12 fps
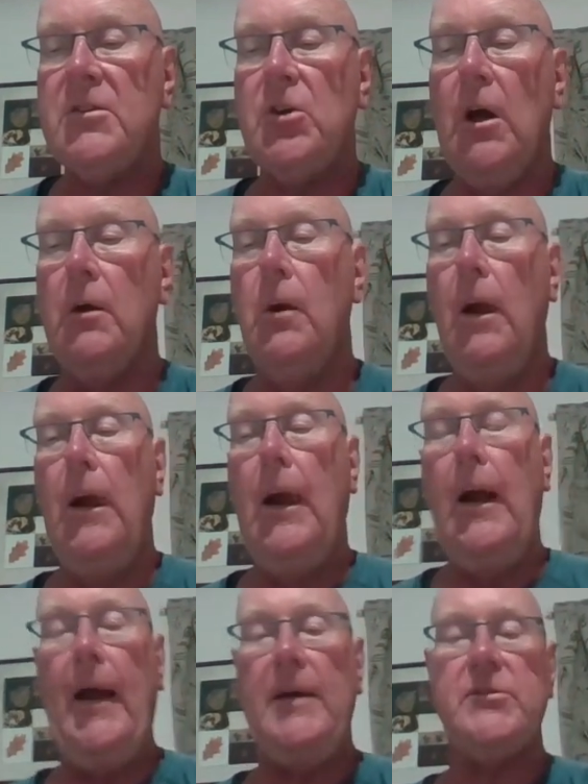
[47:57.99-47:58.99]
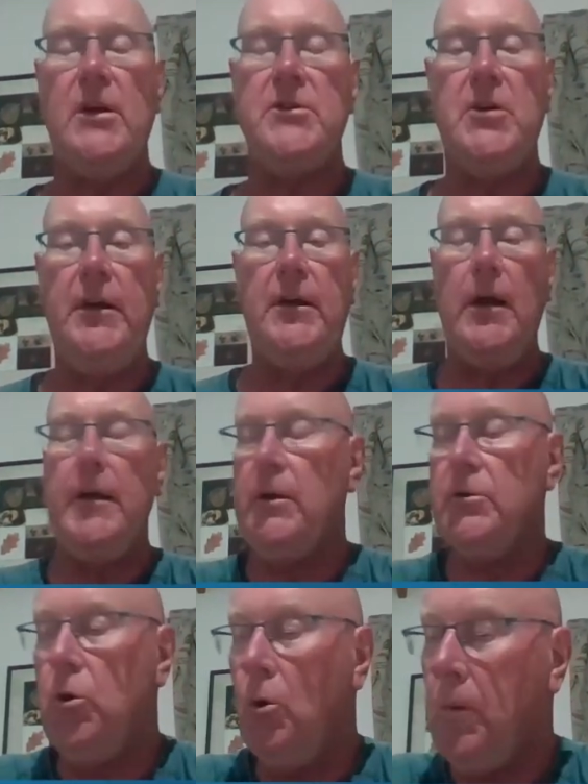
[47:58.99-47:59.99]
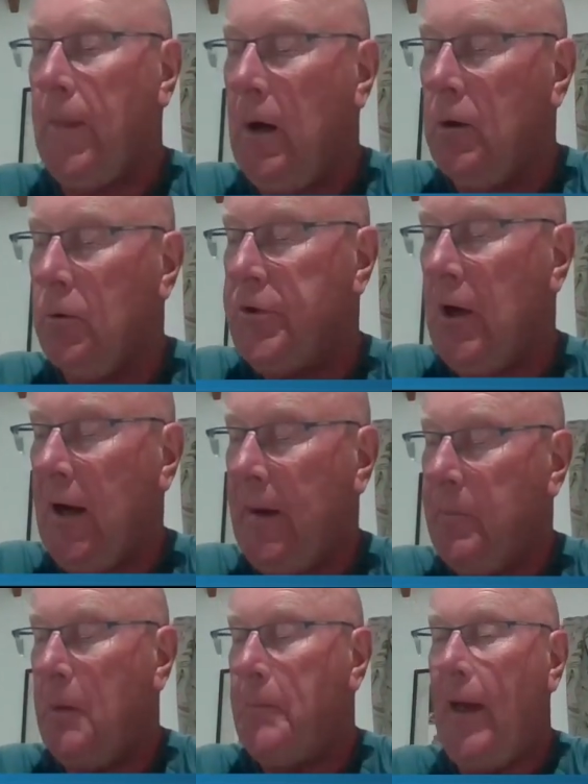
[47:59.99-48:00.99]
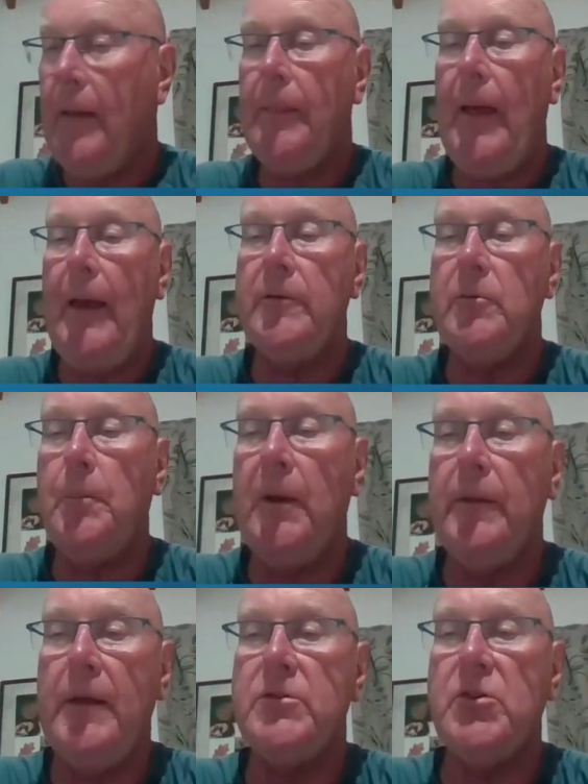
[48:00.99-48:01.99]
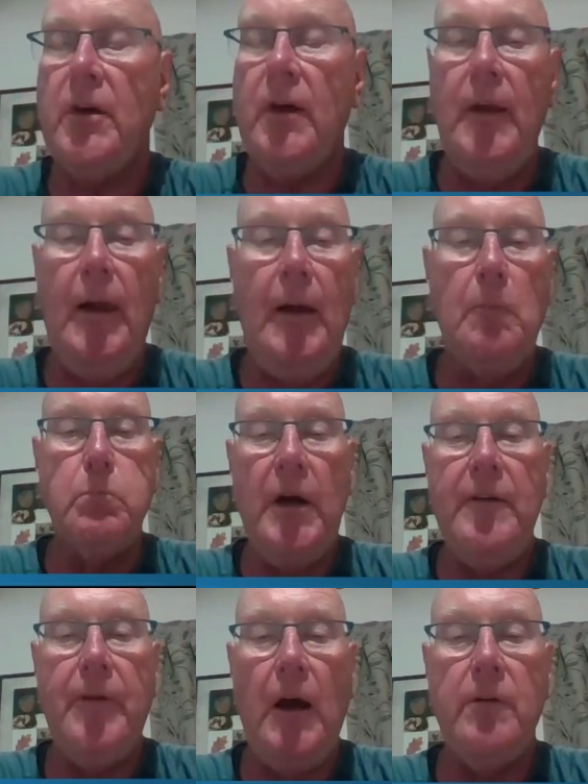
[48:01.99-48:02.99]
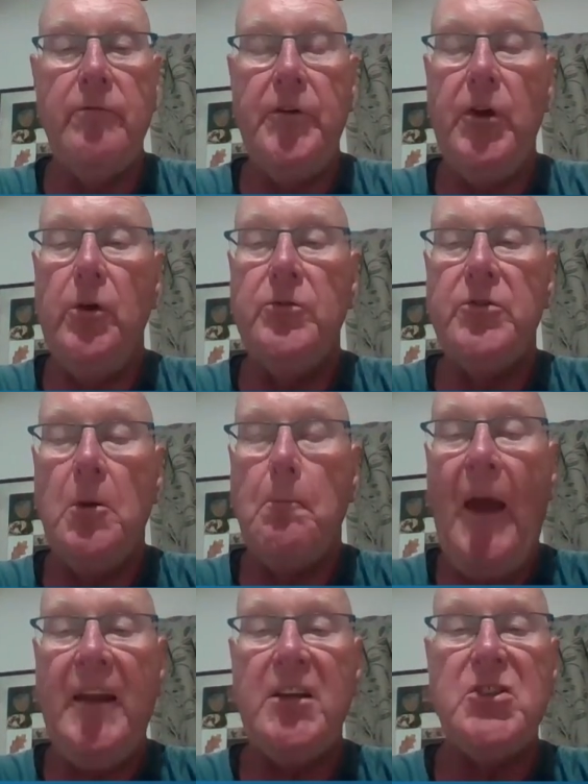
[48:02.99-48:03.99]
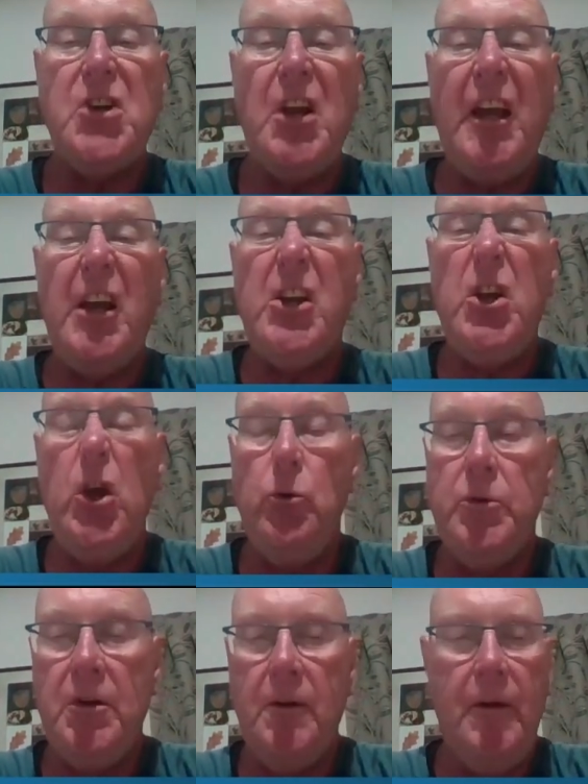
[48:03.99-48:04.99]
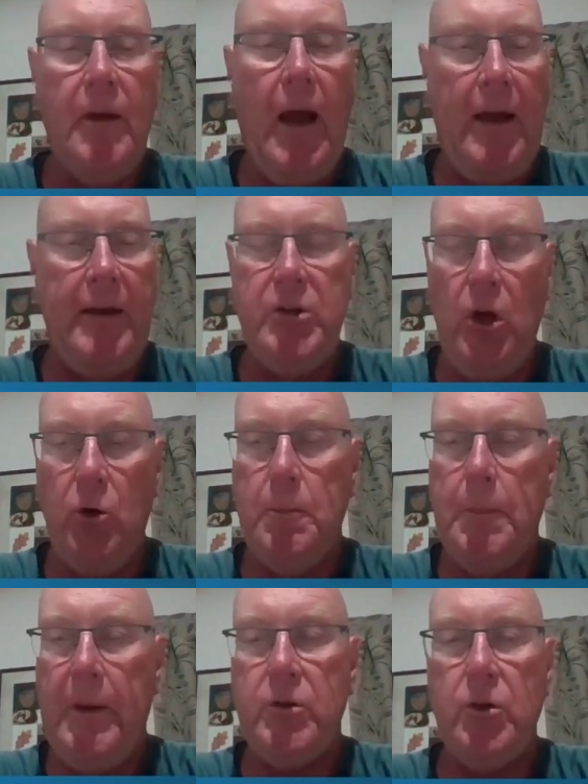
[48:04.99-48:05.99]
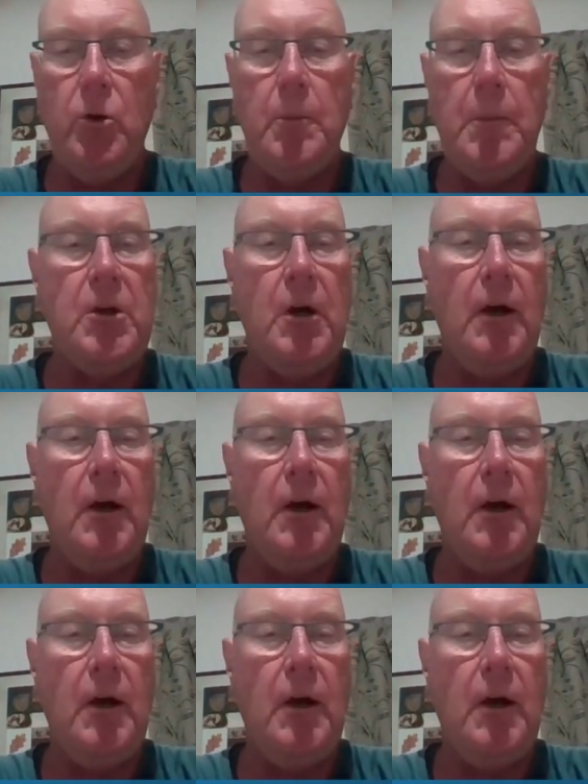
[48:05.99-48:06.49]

So, as I said, I could talk the whole time about that, but that's a brief overview to managing acute atopic dermatitis.